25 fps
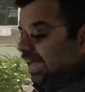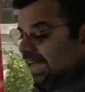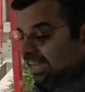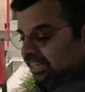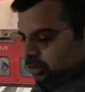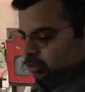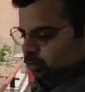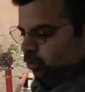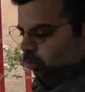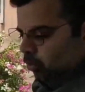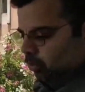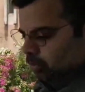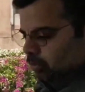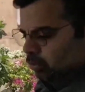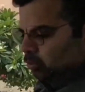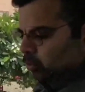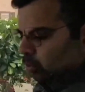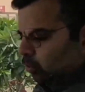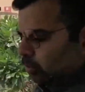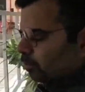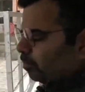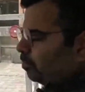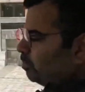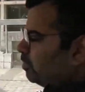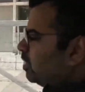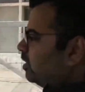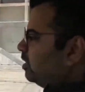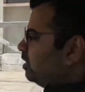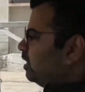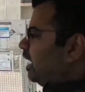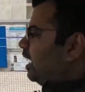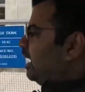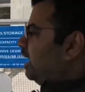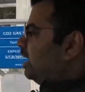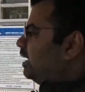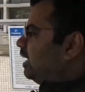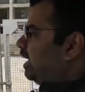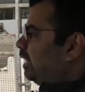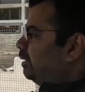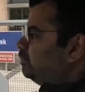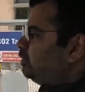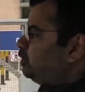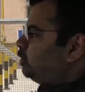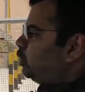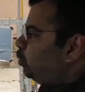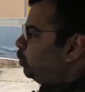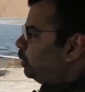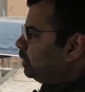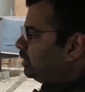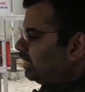dash also that
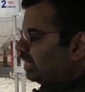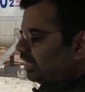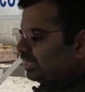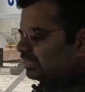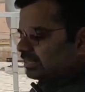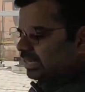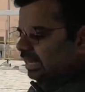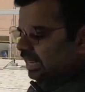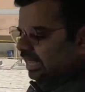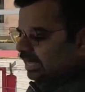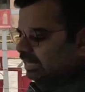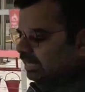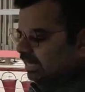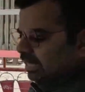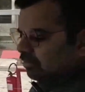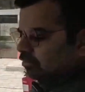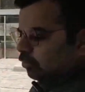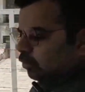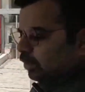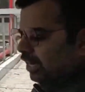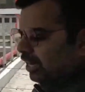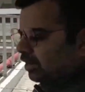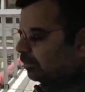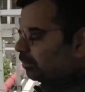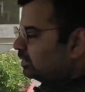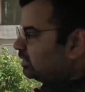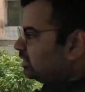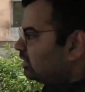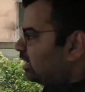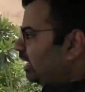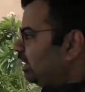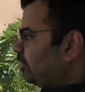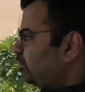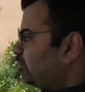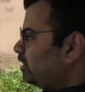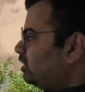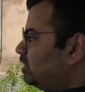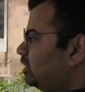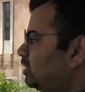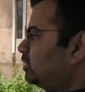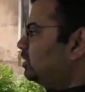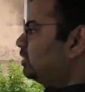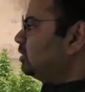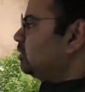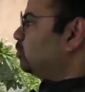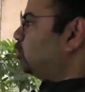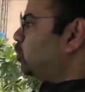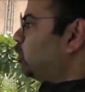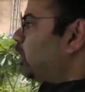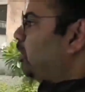helps you with things like the infotainment screen, which
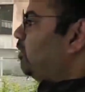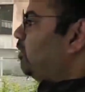is